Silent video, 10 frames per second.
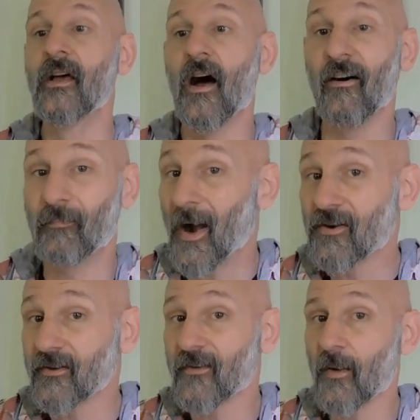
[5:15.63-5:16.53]
of
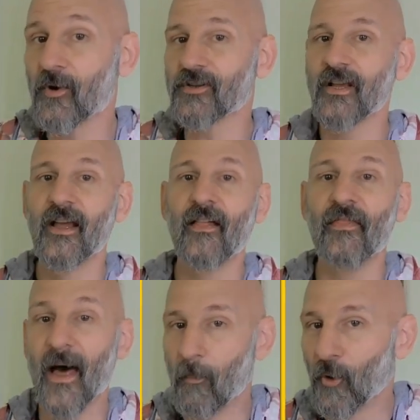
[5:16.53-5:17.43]
pairs of numbers
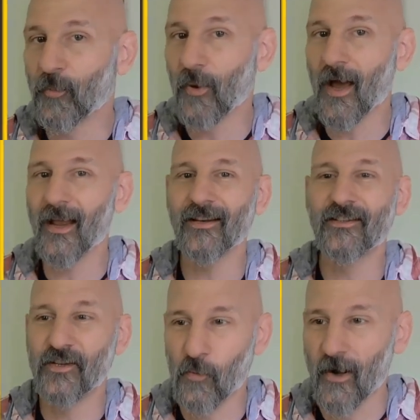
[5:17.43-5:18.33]
that multiply
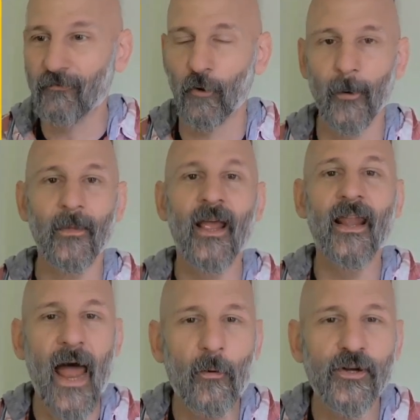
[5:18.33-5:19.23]
to 24.
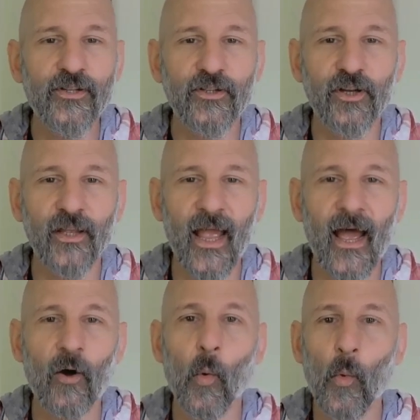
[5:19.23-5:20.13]
Now we just look
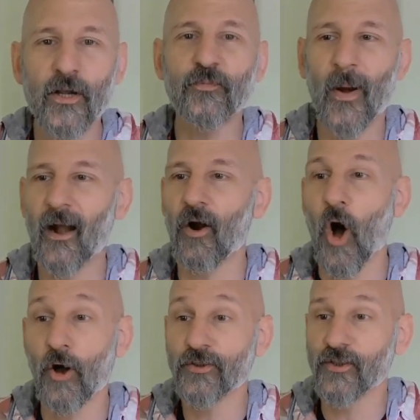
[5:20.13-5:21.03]
at which pair
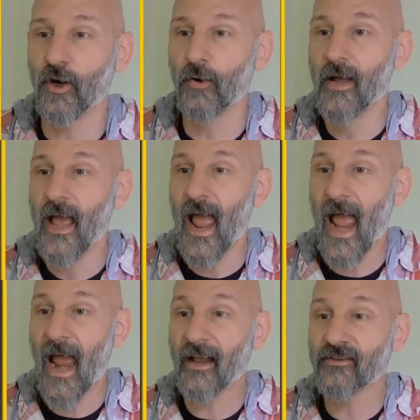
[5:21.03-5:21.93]
also
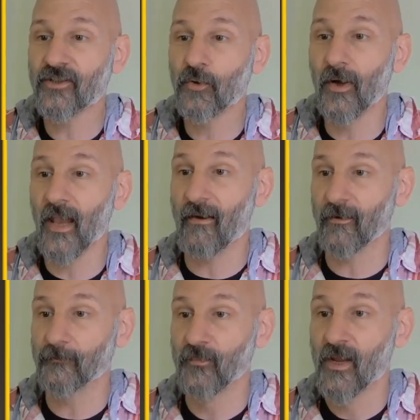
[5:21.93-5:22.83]
adds to
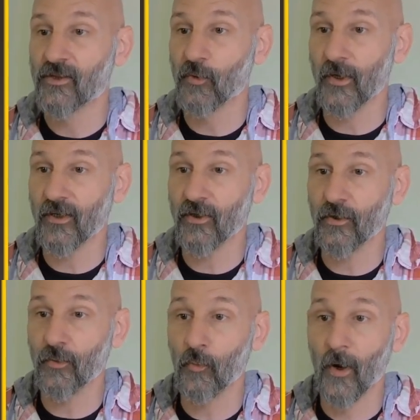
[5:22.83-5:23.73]
11. So we can
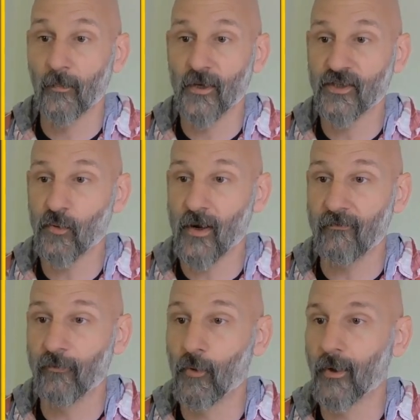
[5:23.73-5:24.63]
do 1 plus
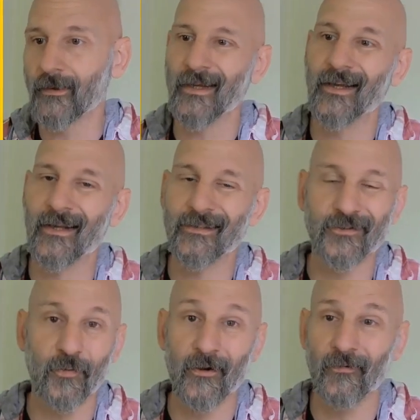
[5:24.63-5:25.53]
24, uh,
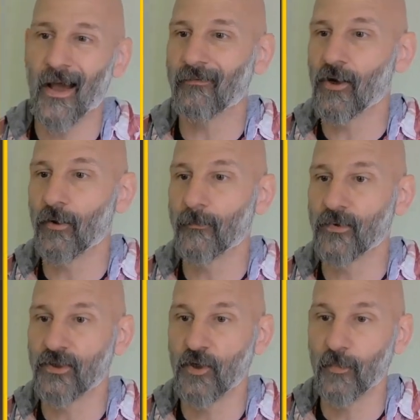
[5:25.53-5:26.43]
it's 25. Nope.
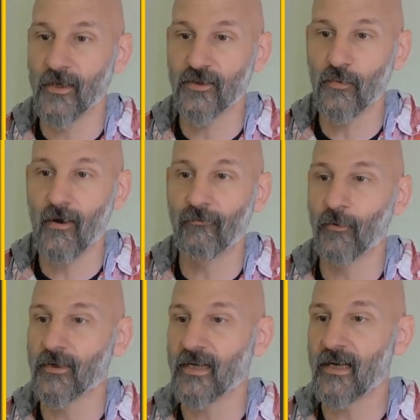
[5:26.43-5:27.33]
2 plus 12,
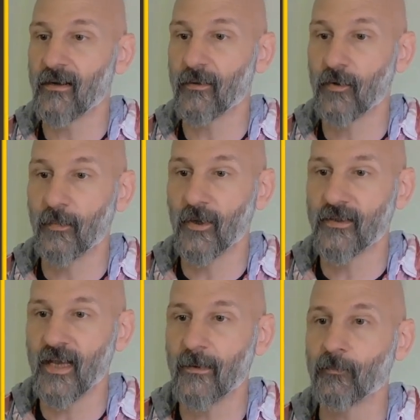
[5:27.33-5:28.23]
14, 3
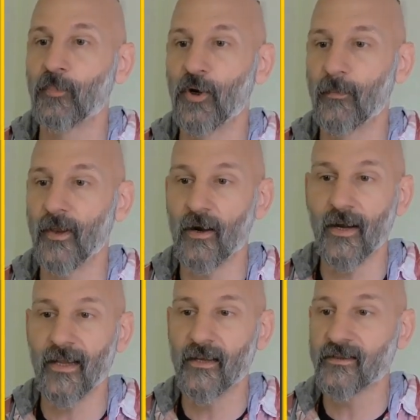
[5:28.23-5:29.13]
plus 8, boom, there
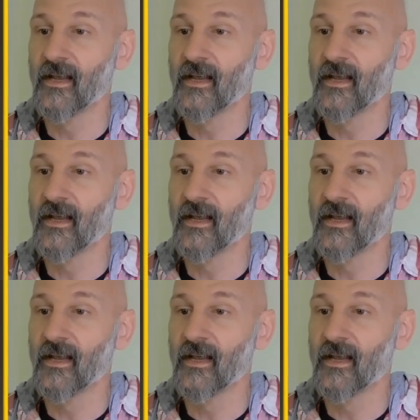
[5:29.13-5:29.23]
it is.